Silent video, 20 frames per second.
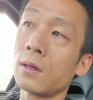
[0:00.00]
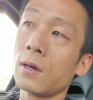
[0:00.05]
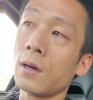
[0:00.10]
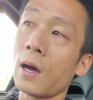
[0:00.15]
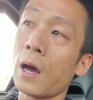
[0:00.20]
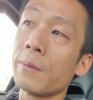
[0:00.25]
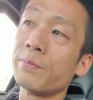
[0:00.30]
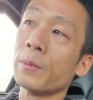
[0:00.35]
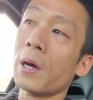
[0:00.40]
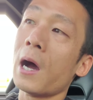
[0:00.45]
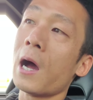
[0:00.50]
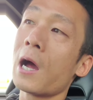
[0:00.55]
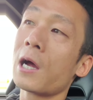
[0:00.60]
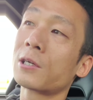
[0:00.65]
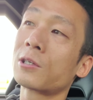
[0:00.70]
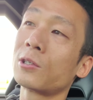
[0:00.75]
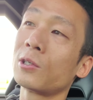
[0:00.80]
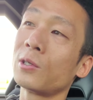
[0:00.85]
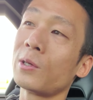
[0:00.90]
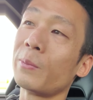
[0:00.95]
I
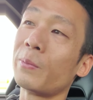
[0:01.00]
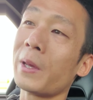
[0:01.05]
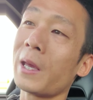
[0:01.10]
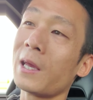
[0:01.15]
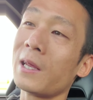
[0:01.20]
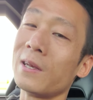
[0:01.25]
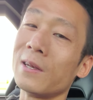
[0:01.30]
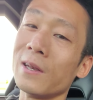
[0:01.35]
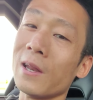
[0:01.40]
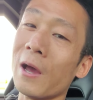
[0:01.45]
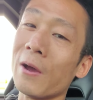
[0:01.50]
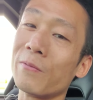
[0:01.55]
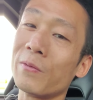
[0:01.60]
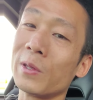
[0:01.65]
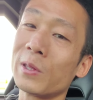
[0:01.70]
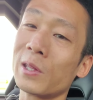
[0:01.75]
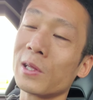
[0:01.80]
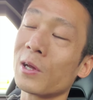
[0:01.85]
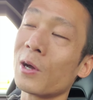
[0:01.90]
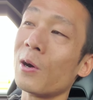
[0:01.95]
actually paid
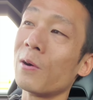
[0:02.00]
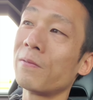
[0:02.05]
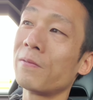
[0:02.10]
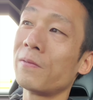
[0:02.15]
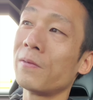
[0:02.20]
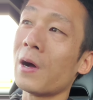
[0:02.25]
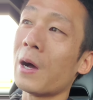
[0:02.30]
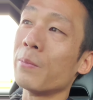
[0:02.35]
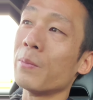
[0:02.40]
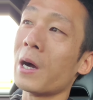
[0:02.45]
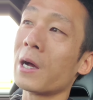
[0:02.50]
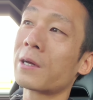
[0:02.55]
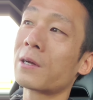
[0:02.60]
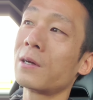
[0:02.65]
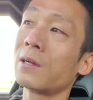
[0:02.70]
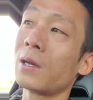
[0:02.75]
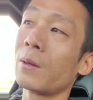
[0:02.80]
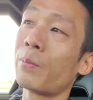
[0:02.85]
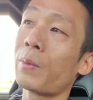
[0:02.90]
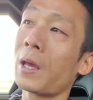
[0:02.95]
everything off. I
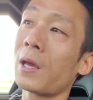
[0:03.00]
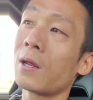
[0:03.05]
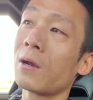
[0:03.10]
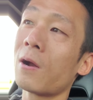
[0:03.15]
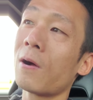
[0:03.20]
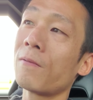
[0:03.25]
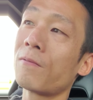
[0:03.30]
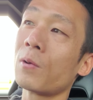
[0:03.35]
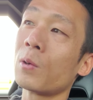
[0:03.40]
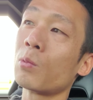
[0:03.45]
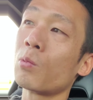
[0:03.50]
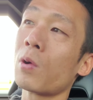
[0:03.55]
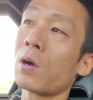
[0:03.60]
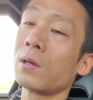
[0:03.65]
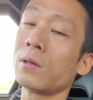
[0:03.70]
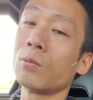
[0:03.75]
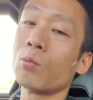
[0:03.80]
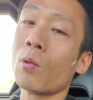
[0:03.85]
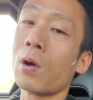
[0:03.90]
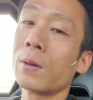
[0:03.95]
couldn't pay it off in
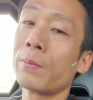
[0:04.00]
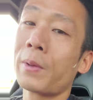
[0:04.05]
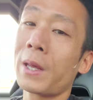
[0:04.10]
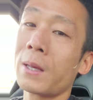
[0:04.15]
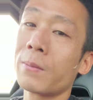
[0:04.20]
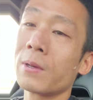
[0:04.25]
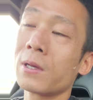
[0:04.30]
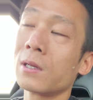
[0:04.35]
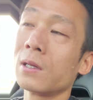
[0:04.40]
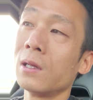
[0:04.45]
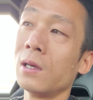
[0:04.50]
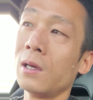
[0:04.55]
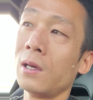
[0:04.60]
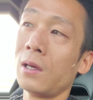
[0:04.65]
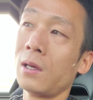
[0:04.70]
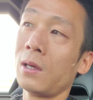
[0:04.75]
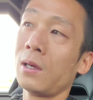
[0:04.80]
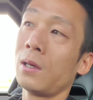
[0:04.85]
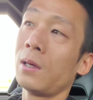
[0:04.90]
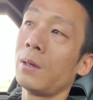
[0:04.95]
one payment,
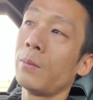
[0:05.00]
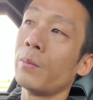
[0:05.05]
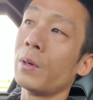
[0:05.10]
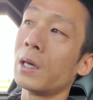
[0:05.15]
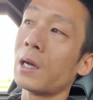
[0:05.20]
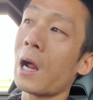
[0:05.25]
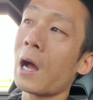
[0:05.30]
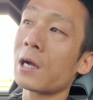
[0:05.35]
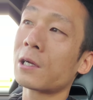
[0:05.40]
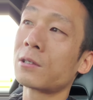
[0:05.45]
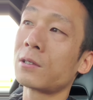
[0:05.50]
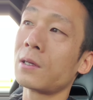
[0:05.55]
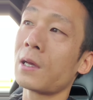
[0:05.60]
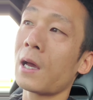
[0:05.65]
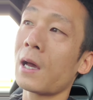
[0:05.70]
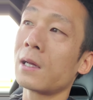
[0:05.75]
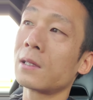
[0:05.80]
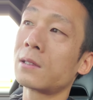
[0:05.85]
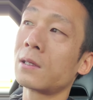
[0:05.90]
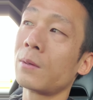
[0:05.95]
but I actually
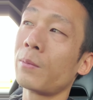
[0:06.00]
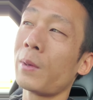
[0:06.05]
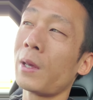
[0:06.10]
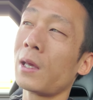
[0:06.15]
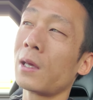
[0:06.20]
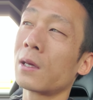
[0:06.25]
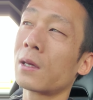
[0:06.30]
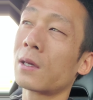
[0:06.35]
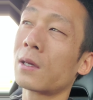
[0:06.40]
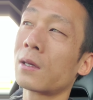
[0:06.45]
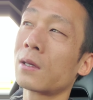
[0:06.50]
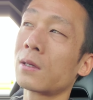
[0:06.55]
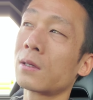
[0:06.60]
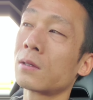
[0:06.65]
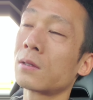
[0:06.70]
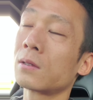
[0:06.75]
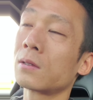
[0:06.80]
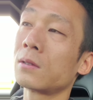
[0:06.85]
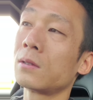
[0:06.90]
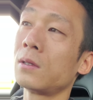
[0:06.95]
had to make,
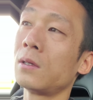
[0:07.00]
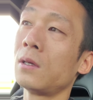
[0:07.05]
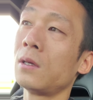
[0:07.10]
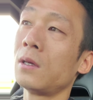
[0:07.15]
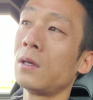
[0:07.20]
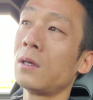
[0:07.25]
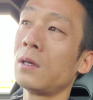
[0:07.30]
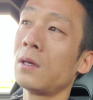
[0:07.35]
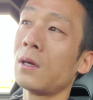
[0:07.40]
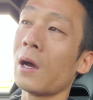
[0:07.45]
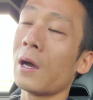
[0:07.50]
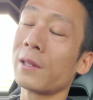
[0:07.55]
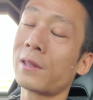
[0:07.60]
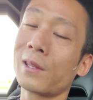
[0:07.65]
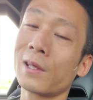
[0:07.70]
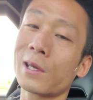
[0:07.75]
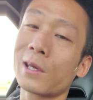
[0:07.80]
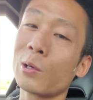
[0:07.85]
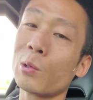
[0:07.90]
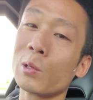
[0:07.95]
I
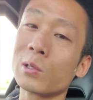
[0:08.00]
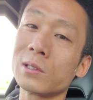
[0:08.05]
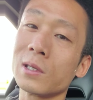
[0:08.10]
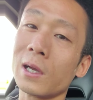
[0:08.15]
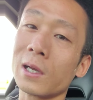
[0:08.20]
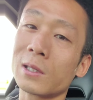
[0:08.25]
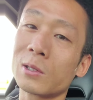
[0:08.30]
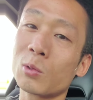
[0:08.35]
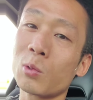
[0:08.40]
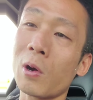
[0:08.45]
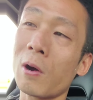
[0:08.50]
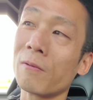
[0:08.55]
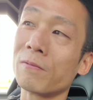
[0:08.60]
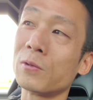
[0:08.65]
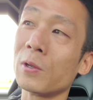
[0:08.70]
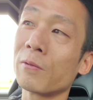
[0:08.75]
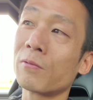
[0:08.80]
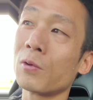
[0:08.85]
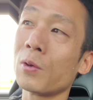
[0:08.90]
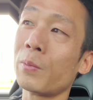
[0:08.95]
think it was like
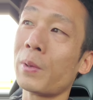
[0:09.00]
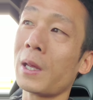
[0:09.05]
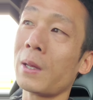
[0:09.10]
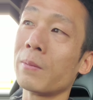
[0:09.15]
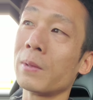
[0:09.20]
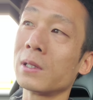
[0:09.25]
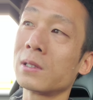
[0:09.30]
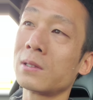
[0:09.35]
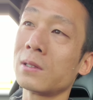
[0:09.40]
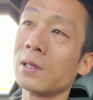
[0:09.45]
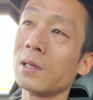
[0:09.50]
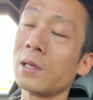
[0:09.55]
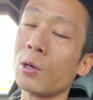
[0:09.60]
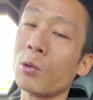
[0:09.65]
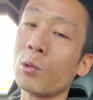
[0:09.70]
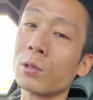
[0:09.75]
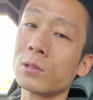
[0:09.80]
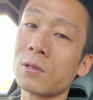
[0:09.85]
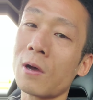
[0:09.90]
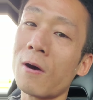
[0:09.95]
12 different payments, and
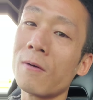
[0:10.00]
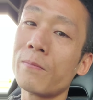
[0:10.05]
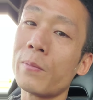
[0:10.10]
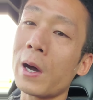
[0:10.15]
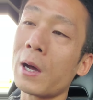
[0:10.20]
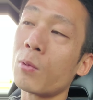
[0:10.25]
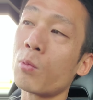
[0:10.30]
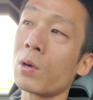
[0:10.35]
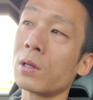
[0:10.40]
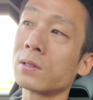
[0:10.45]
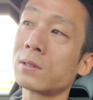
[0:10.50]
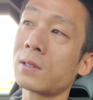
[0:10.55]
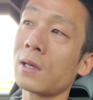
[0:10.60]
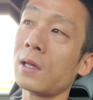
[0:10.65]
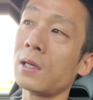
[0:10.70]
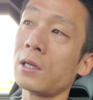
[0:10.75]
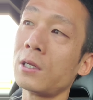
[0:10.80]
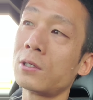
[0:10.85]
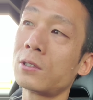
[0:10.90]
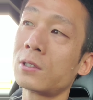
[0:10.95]
it was off by 1
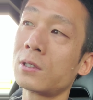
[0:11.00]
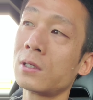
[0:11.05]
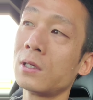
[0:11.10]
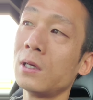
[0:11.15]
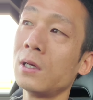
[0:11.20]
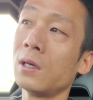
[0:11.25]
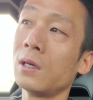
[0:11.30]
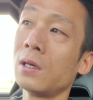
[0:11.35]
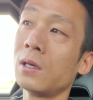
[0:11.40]
cent each.